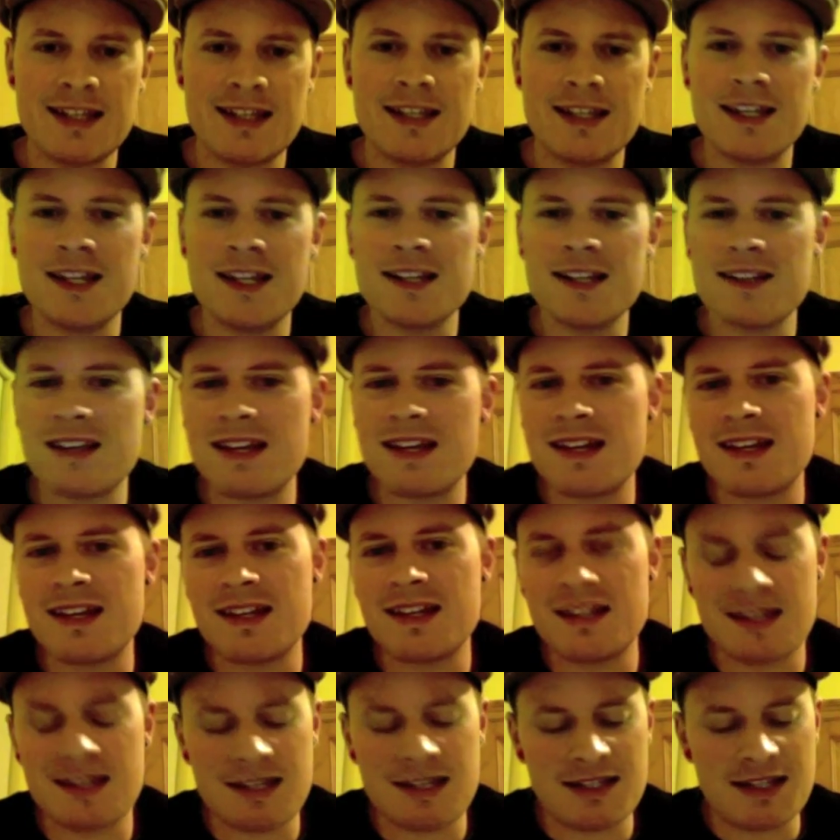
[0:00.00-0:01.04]
It
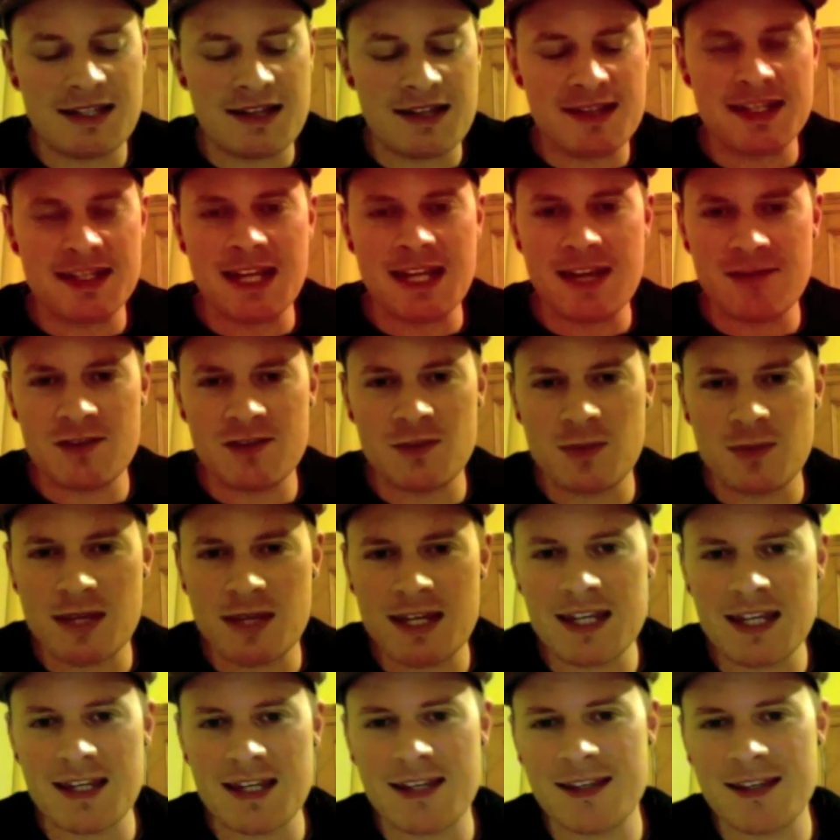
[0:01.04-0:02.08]
it doesn't have to
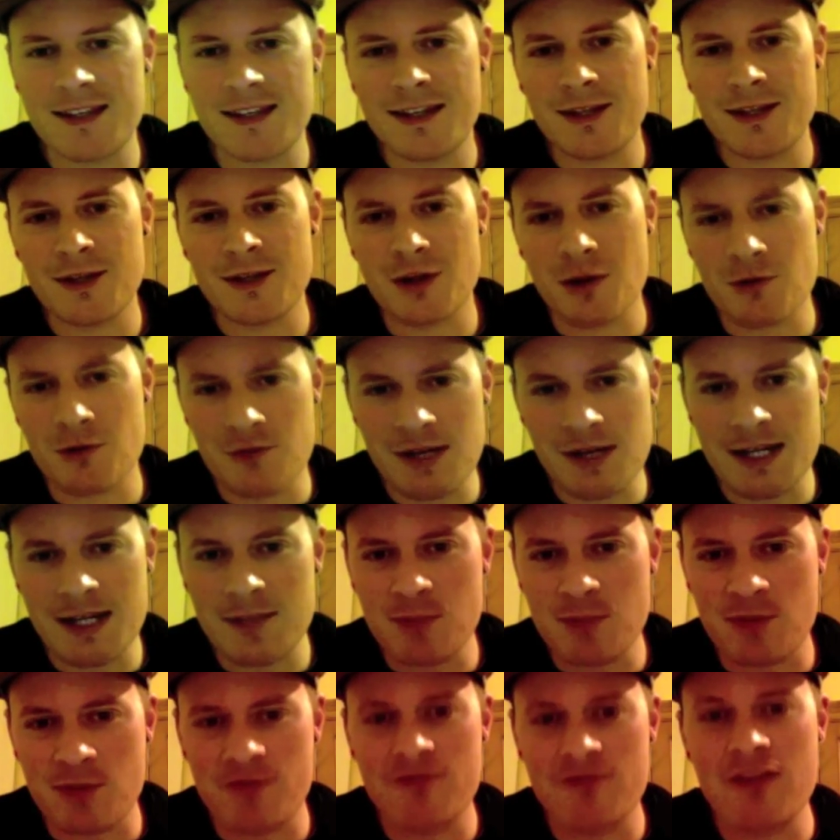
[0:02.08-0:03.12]
be, a really
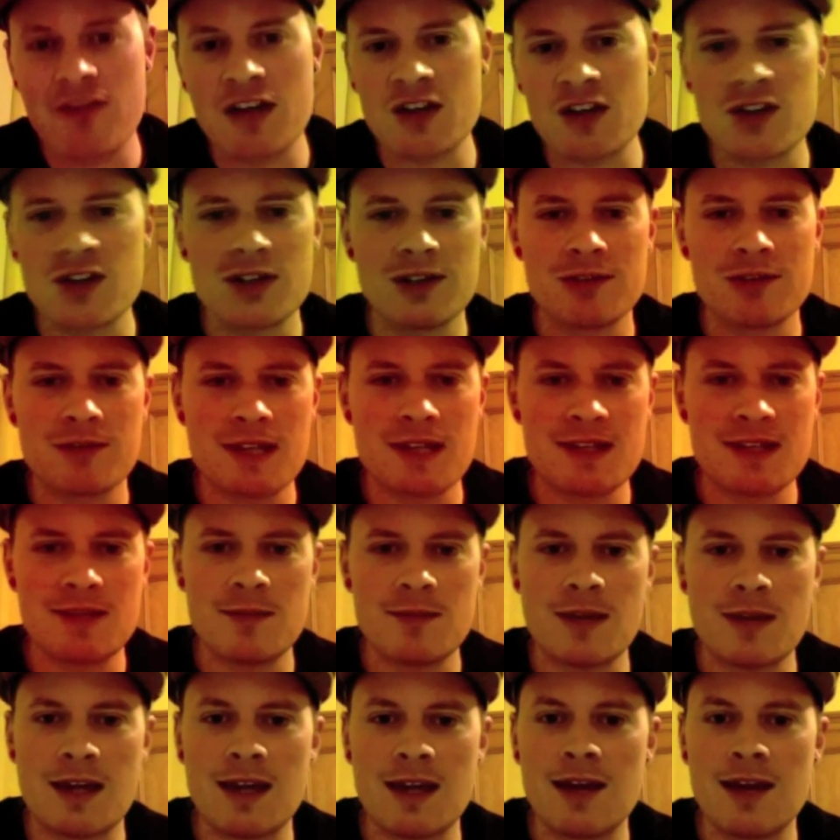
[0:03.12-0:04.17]
professional
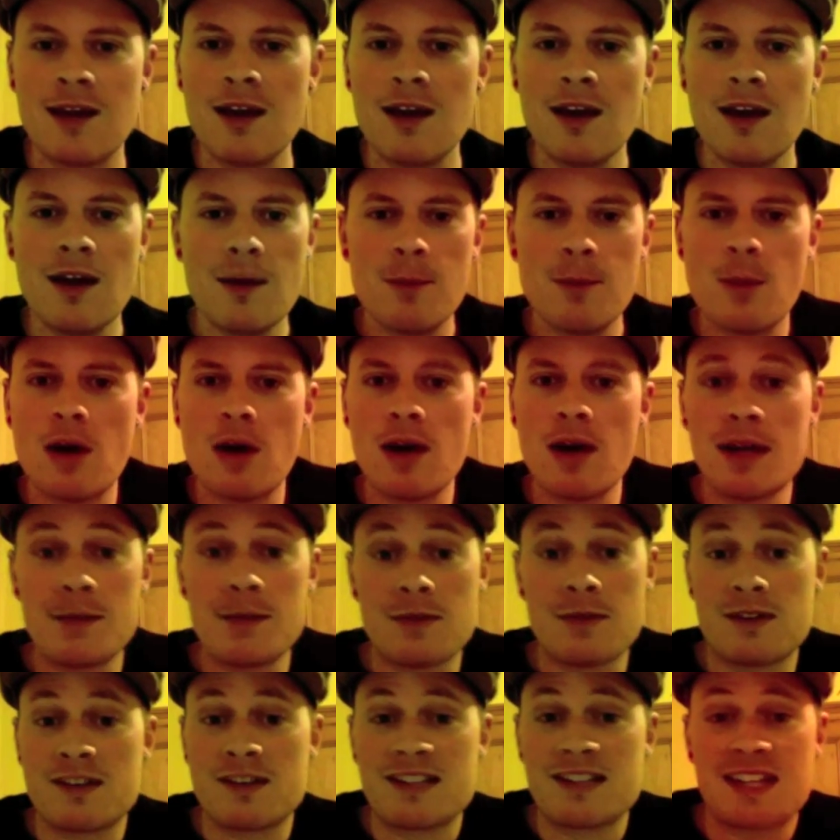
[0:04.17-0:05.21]
resume. Mine
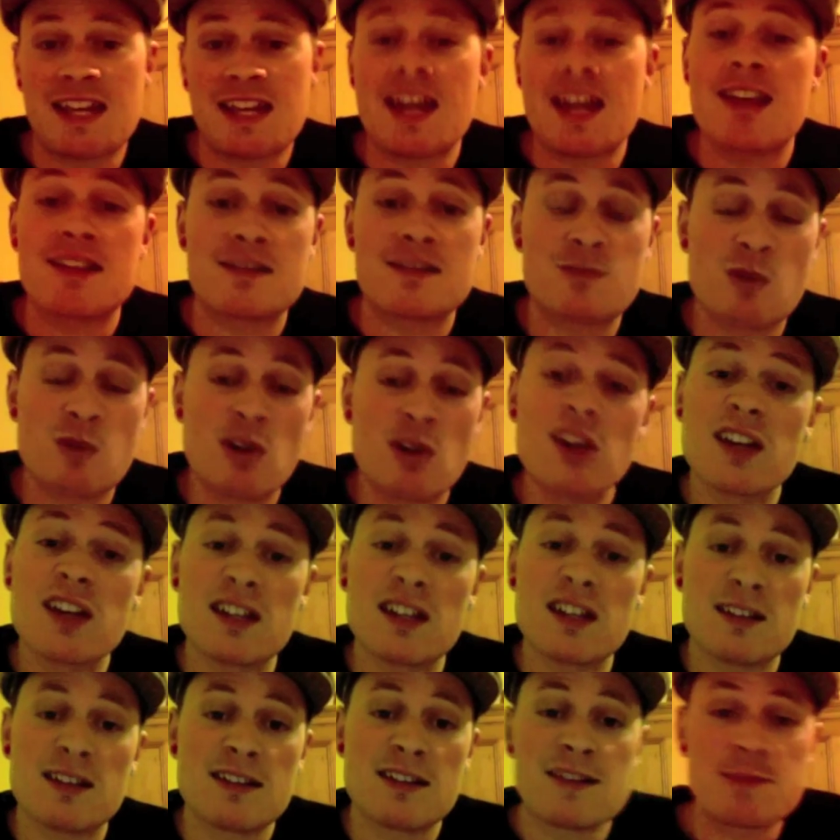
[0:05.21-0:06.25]
mostly has work in
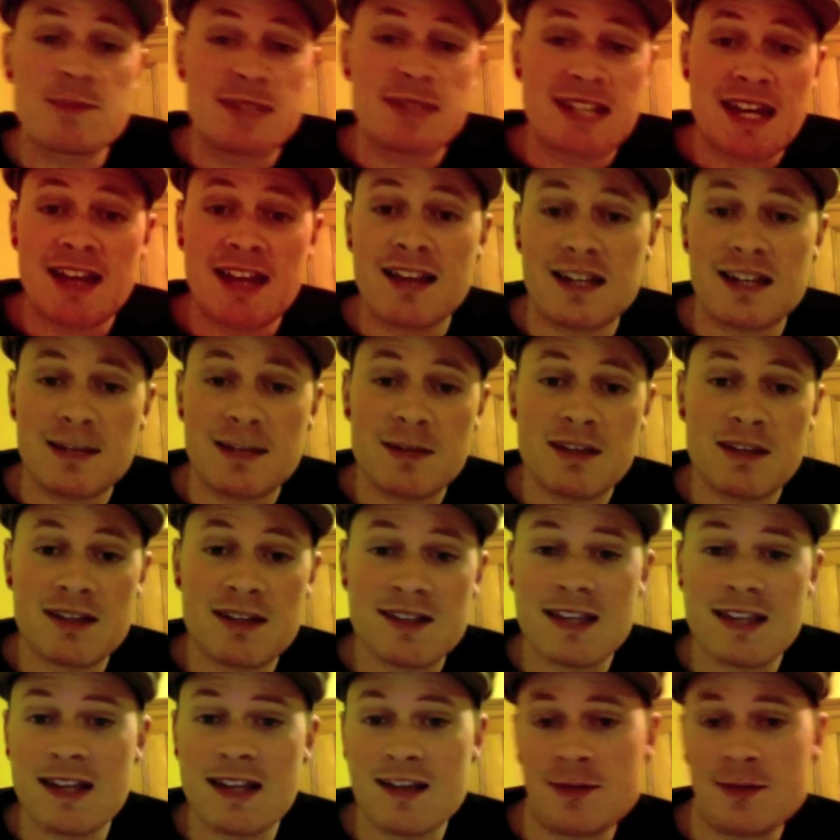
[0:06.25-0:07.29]
hospitality because
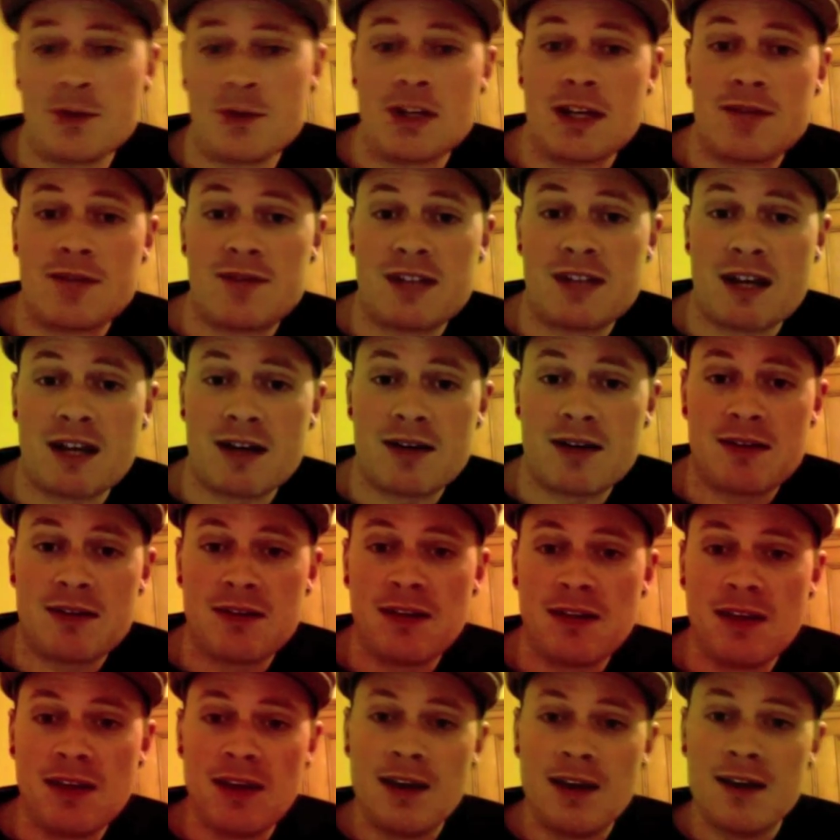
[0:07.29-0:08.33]
that's what I've done
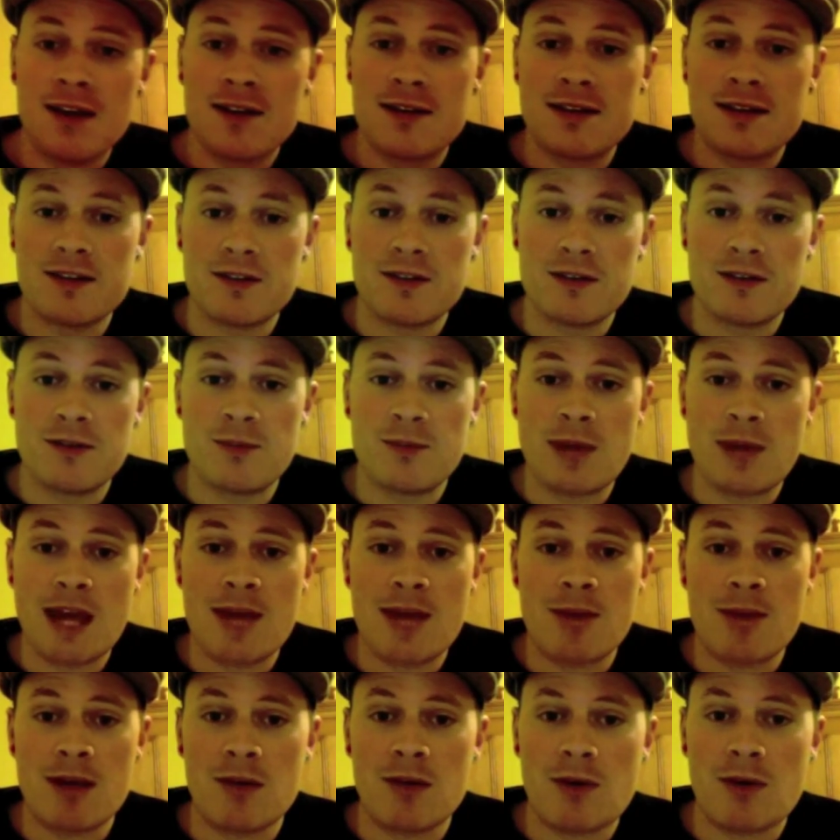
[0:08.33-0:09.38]
to pay
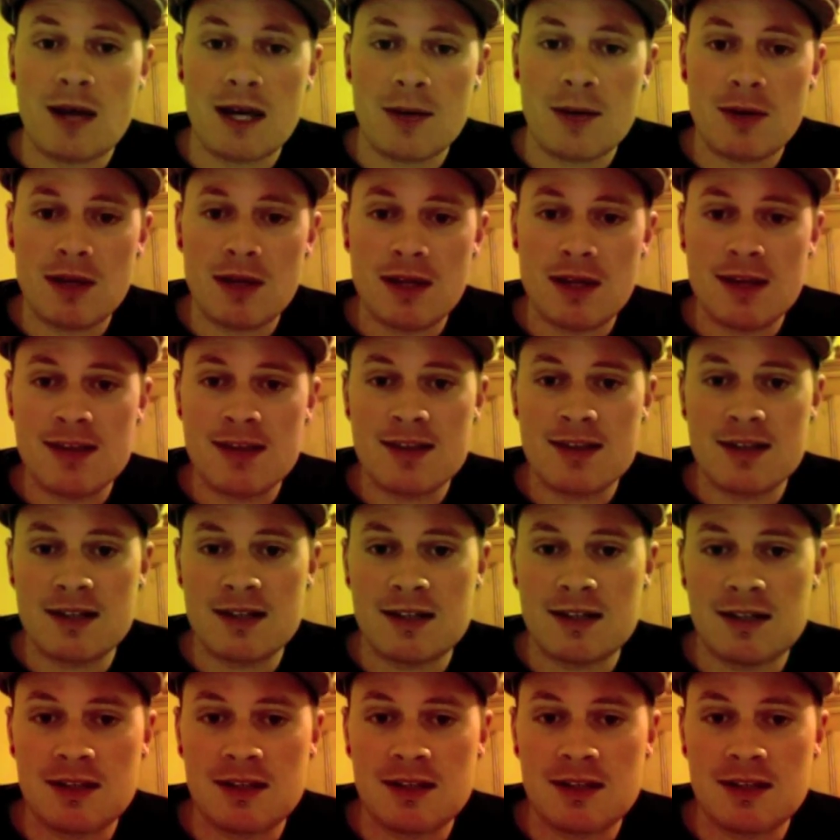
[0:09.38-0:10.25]
my way while I studied at